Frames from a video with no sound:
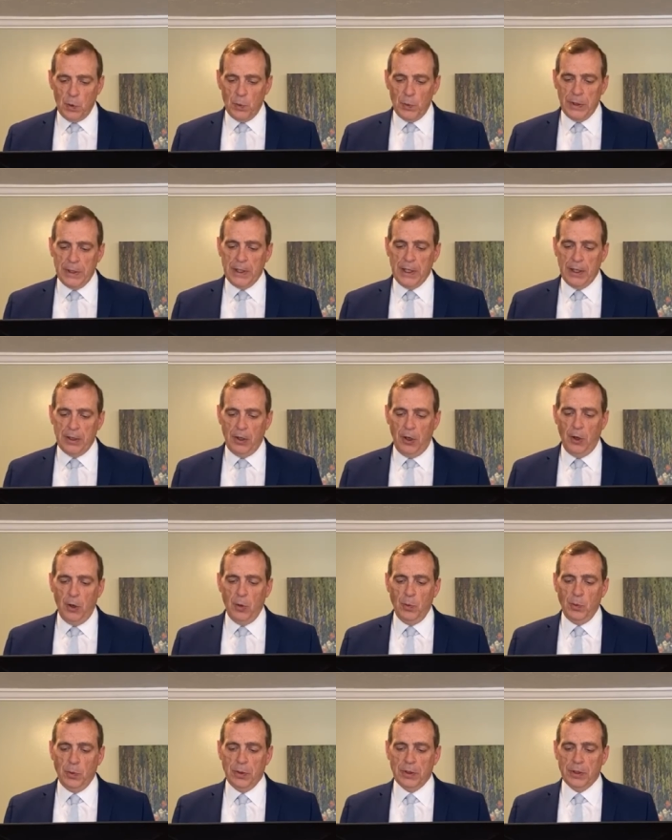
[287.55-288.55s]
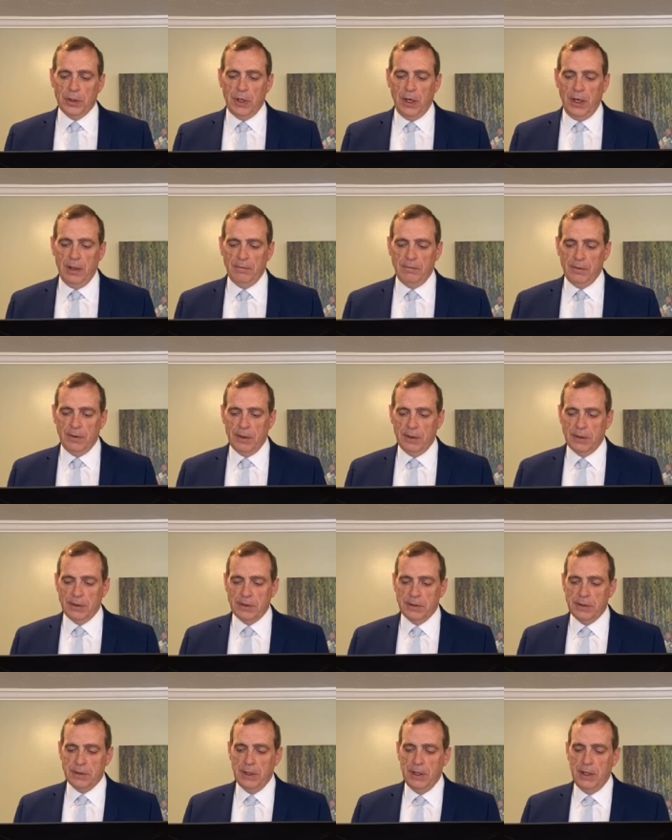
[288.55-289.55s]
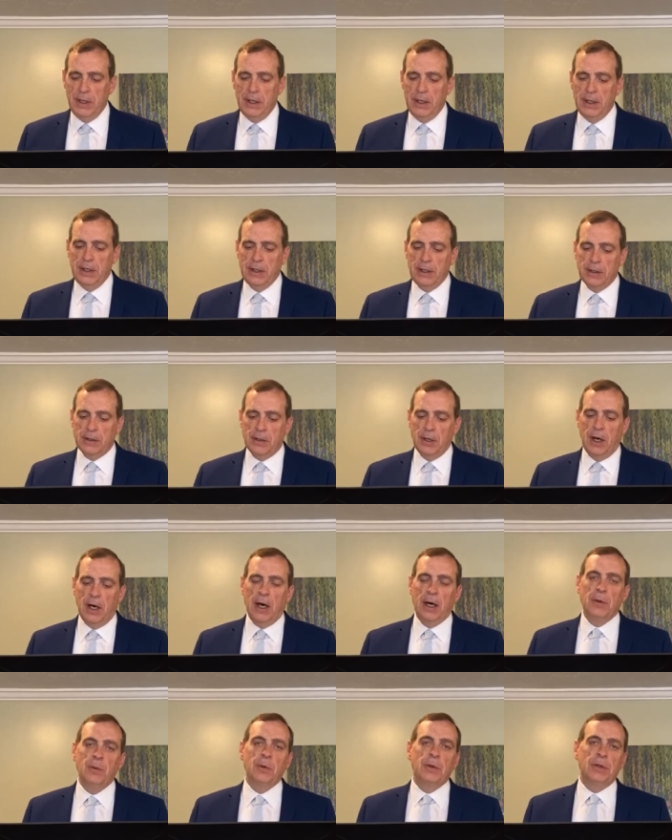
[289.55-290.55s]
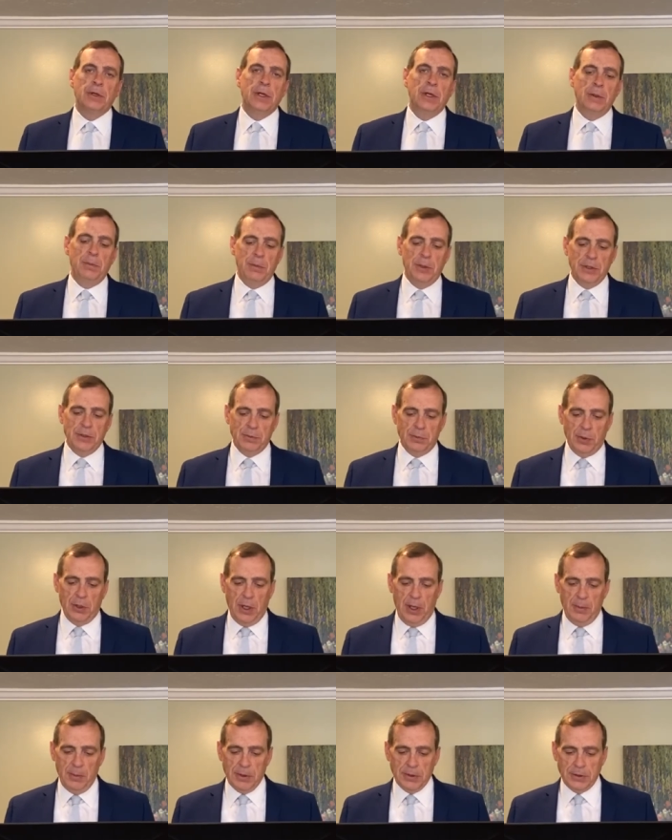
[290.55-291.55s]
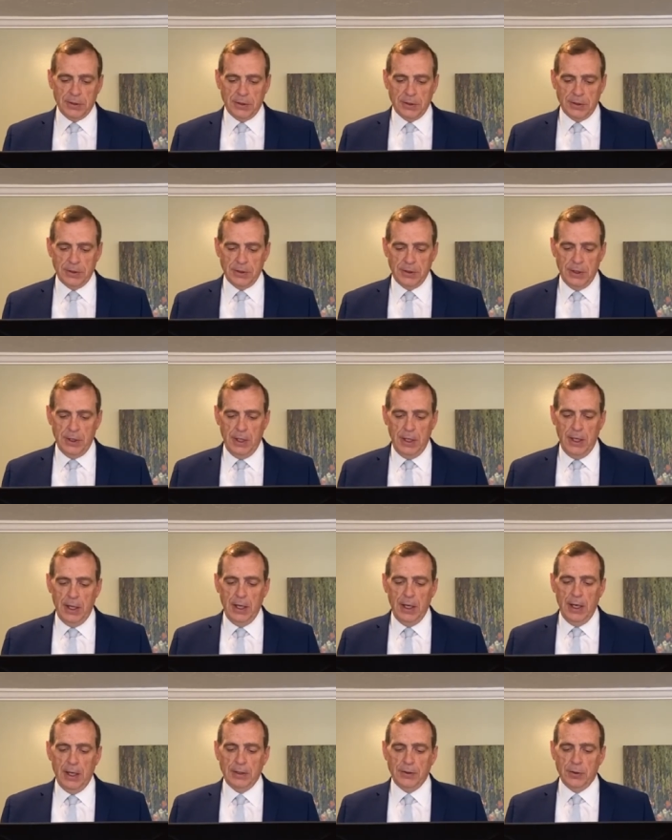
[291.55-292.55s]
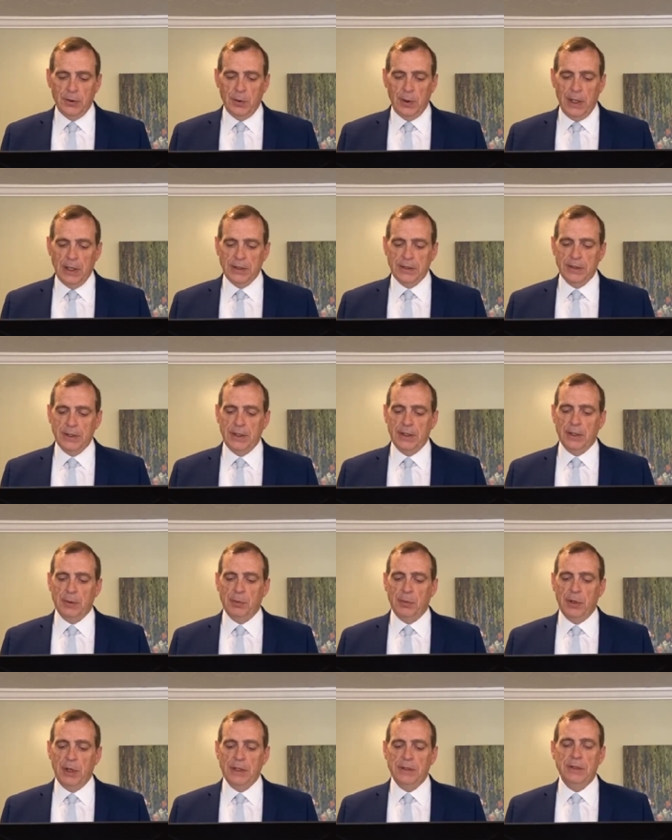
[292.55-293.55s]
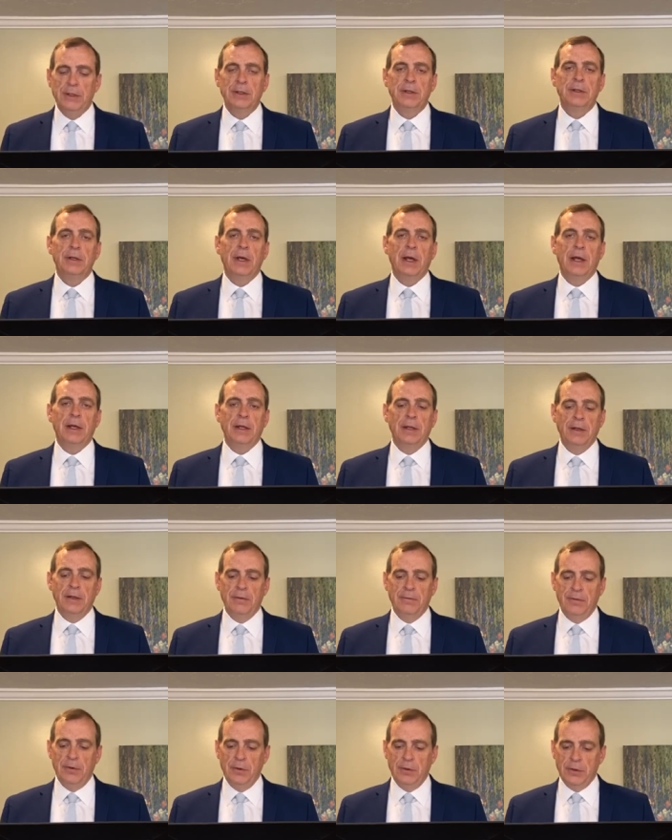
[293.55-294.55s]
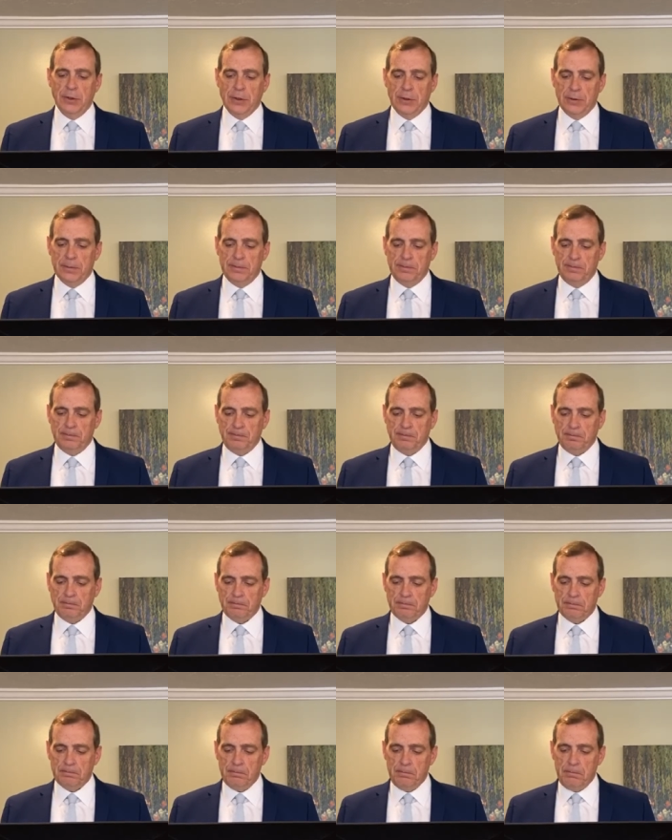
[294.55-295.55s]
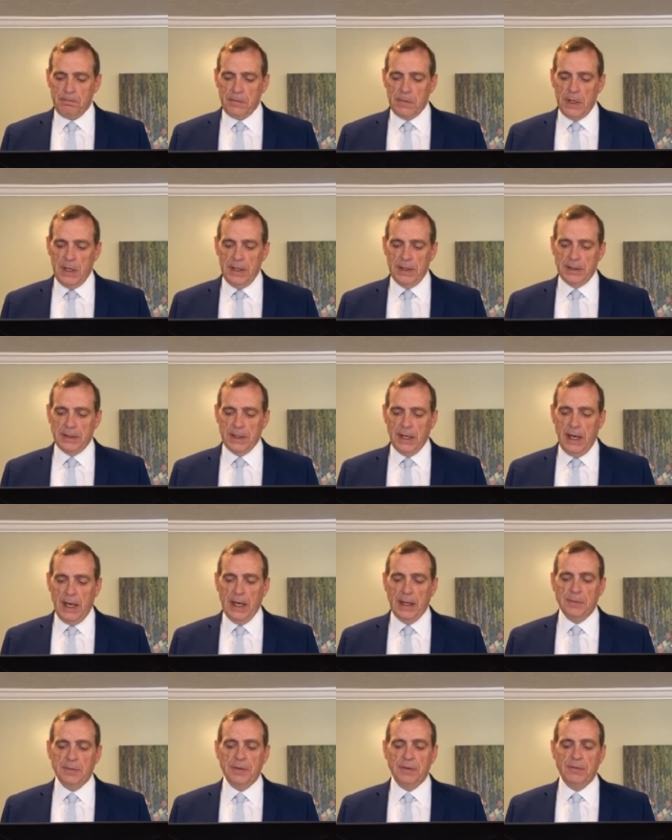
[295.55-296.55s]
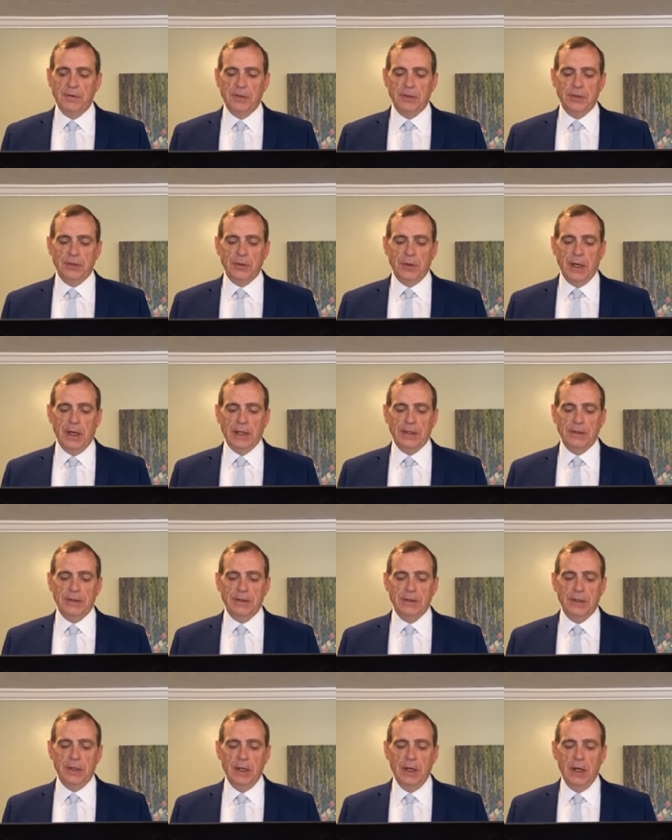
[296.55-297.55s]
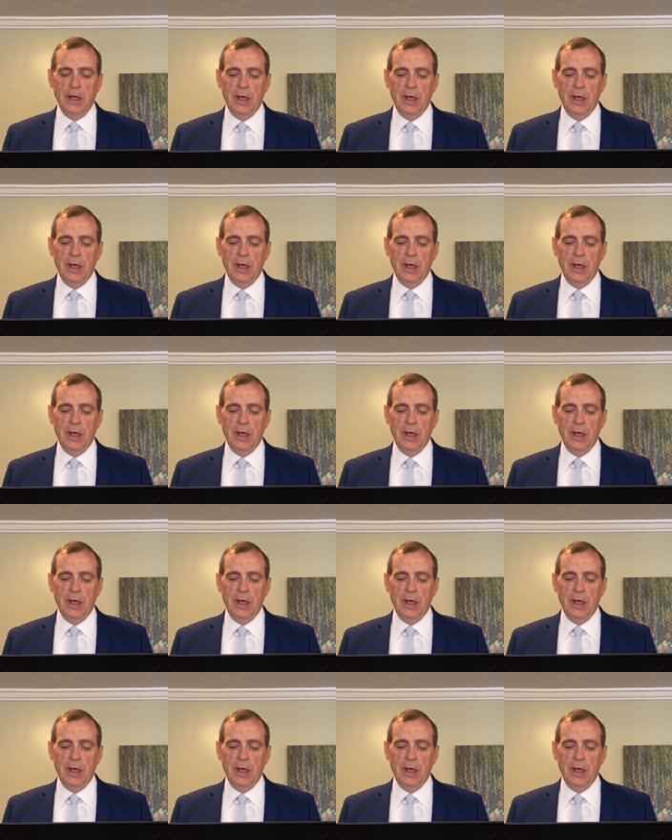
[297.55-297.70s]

we can hope with confidence that God will keep his promises to us in the present and in the future. In times of distress,